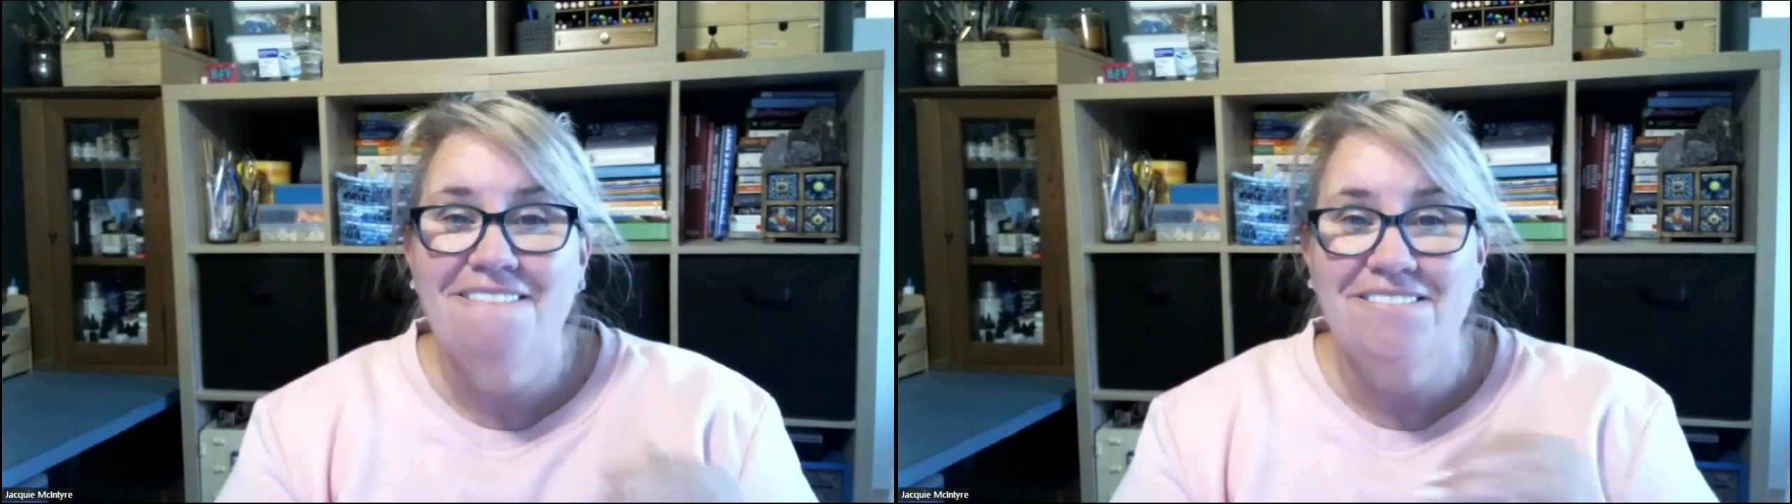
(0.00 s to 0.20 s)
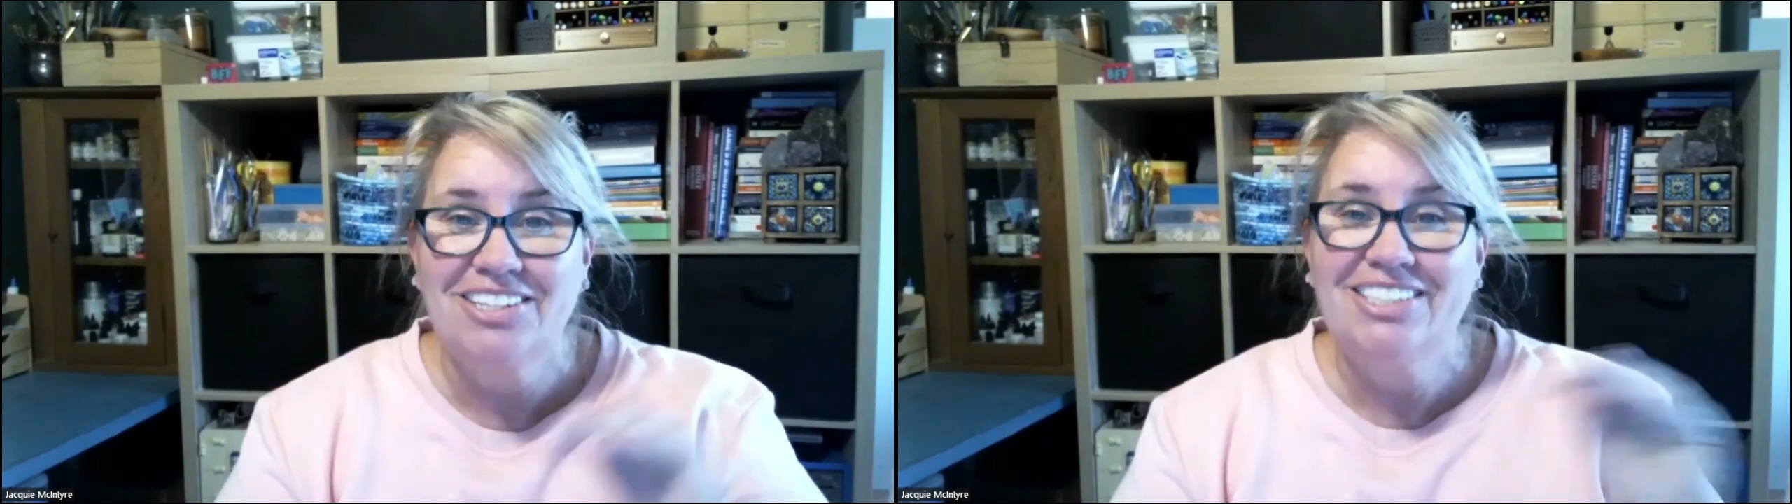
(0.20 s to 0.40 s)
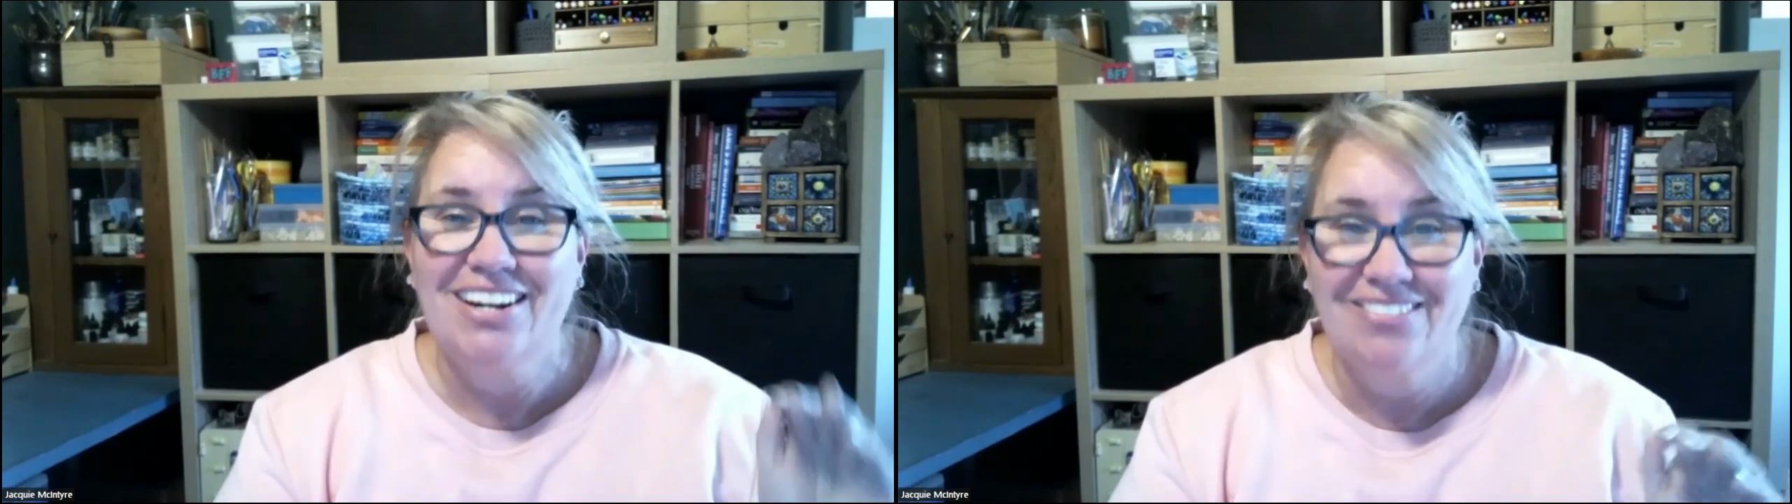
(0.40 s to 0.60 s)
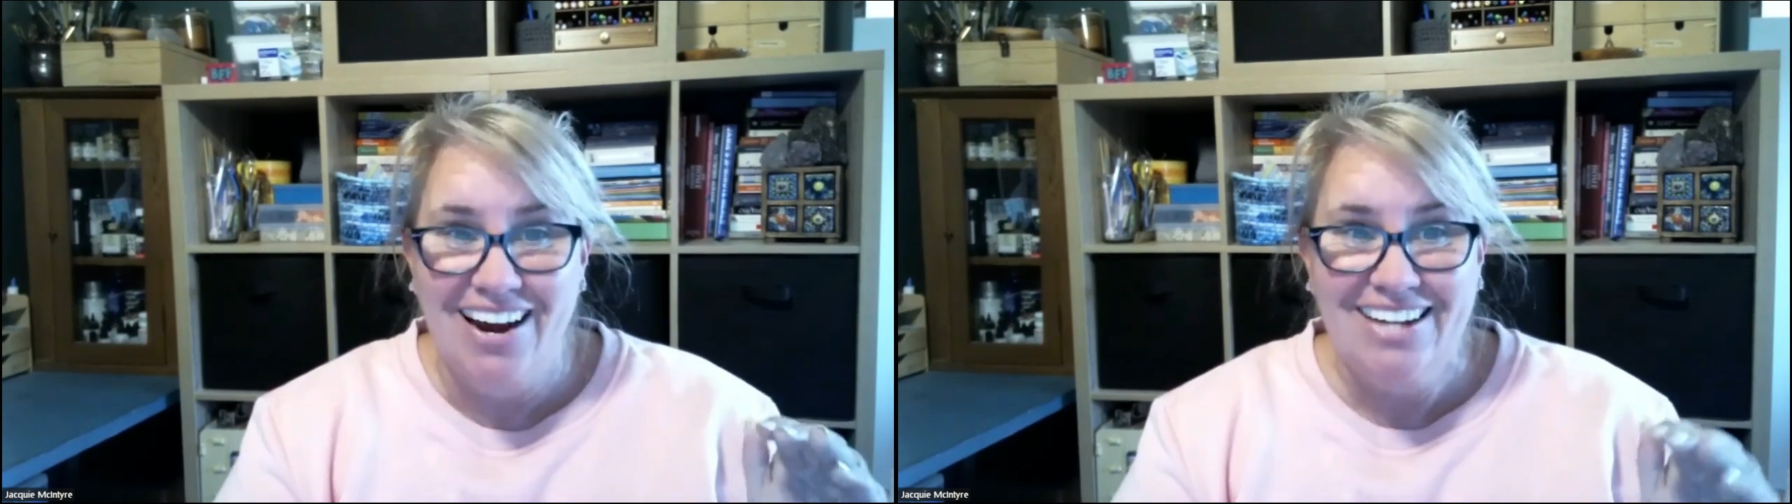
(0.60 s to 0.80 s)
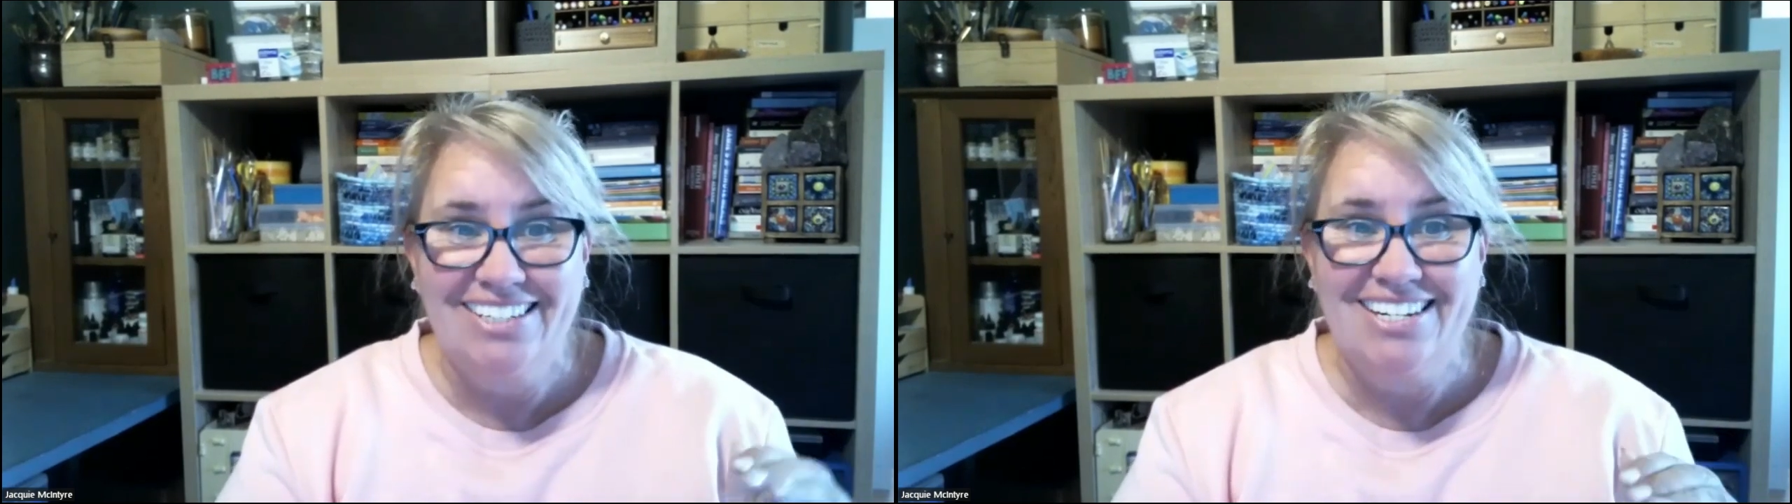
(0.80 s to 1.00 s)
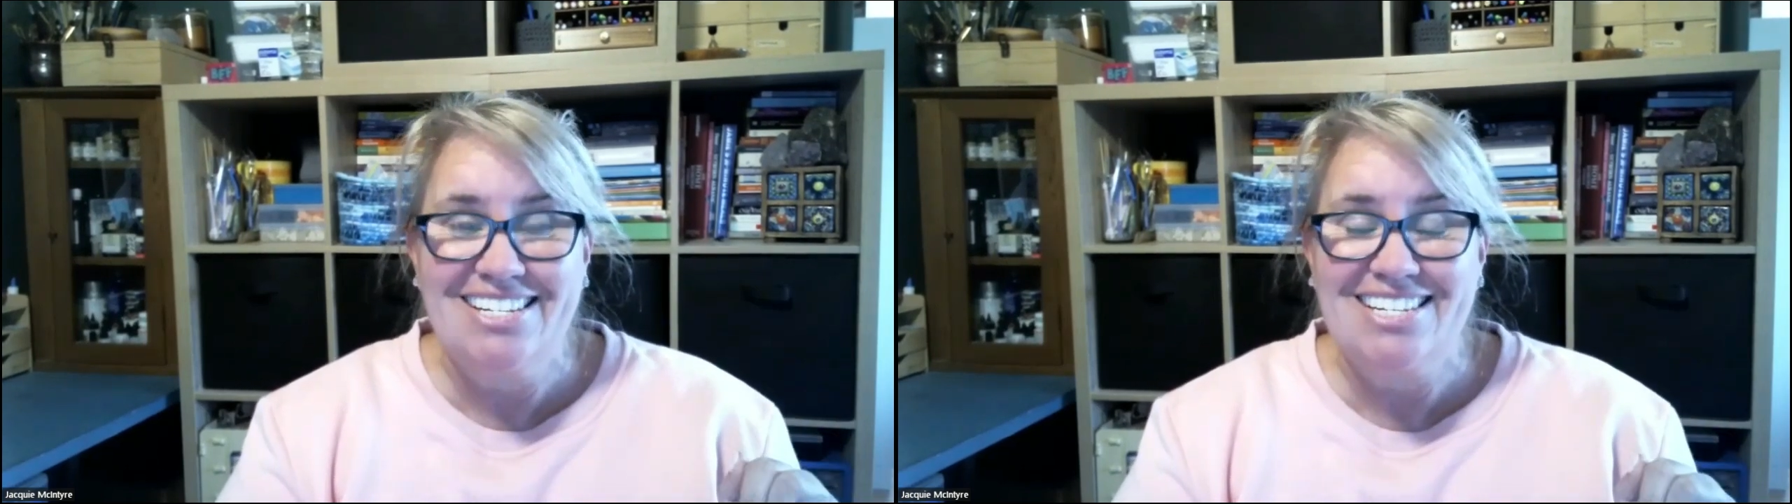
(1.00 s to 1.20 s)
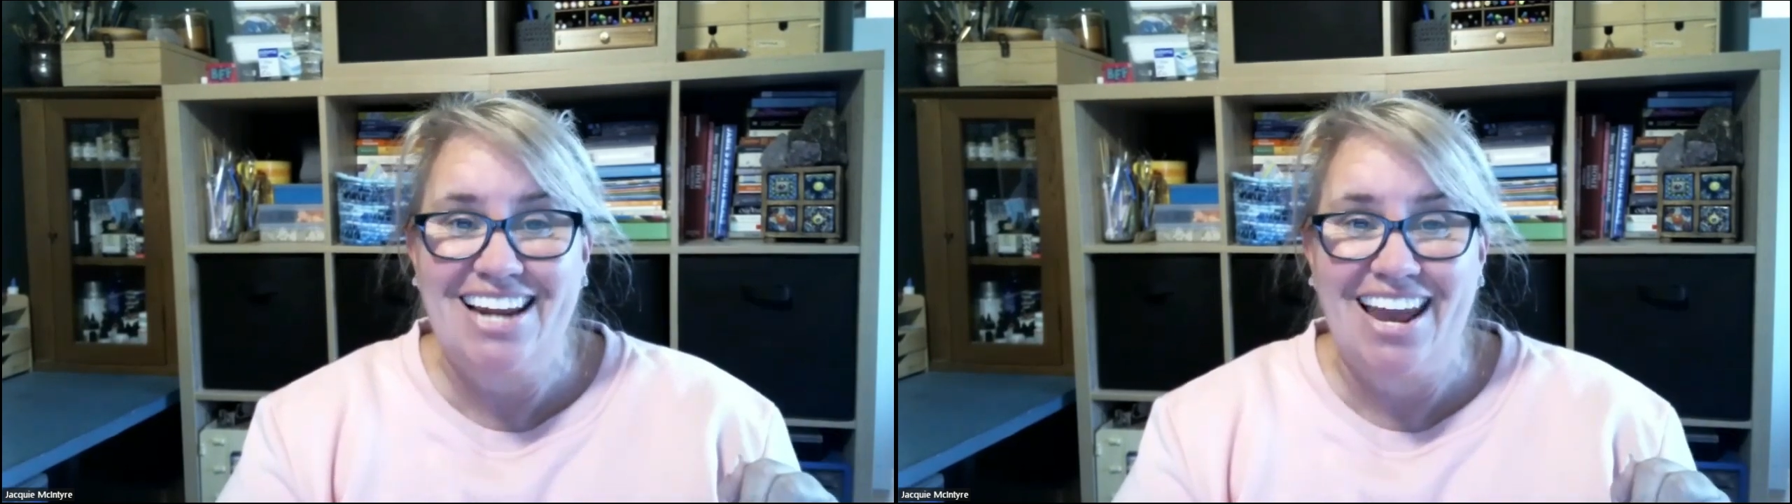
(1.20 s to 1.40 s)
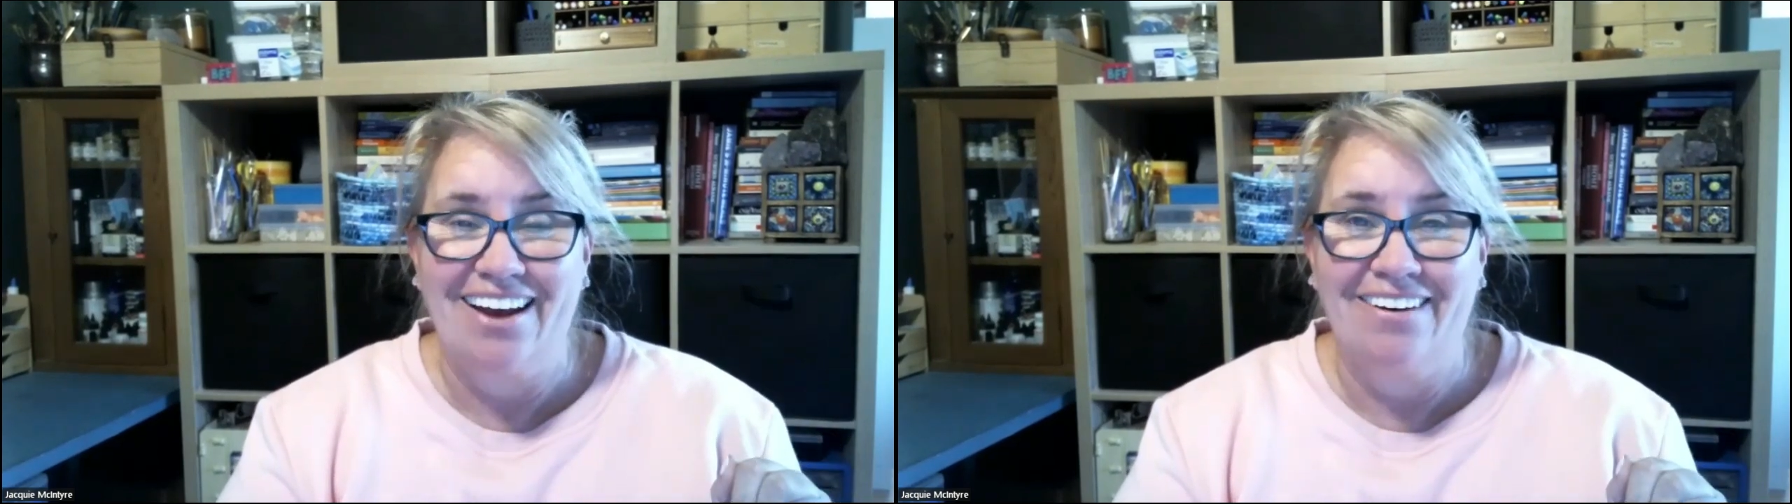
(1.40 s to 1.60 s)
for generations
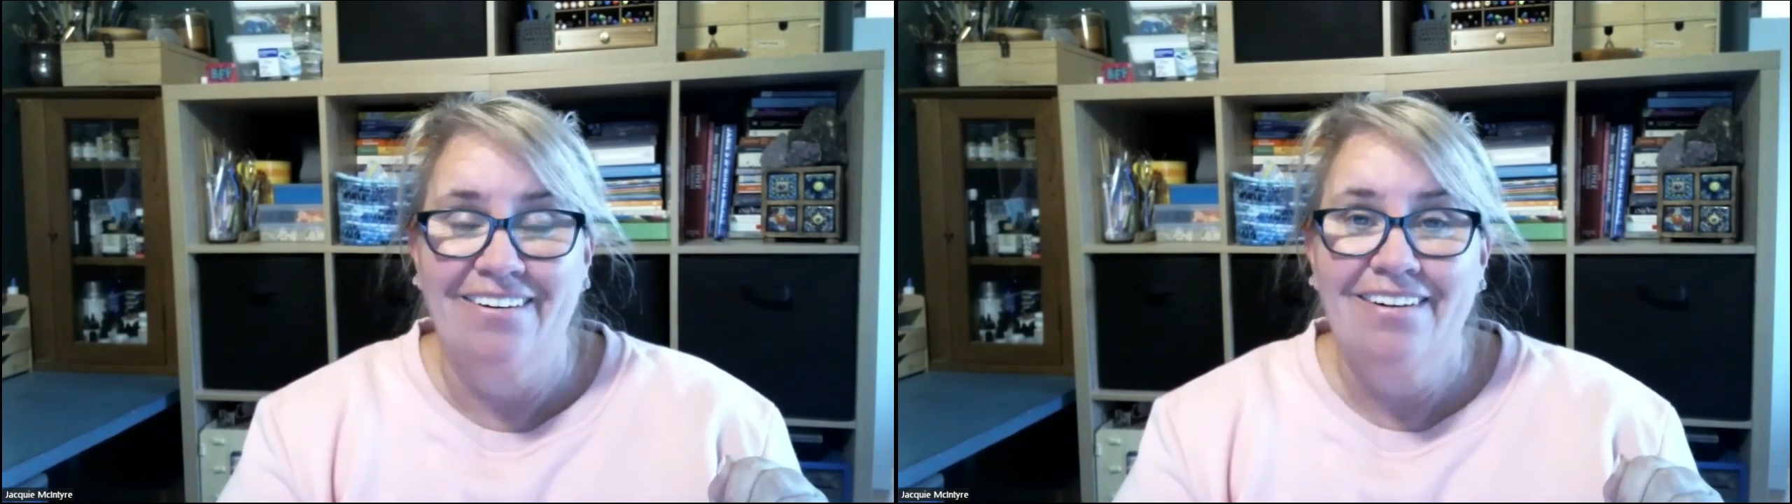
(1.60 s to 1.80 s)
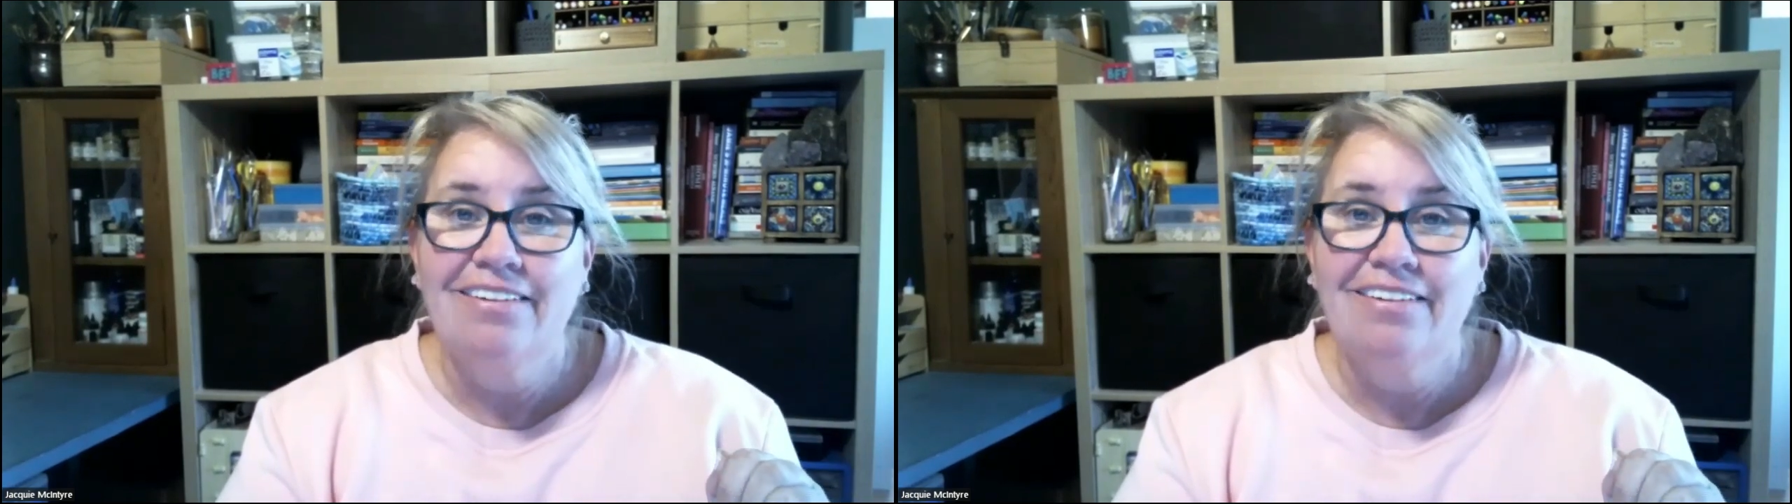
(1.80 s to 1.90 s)
now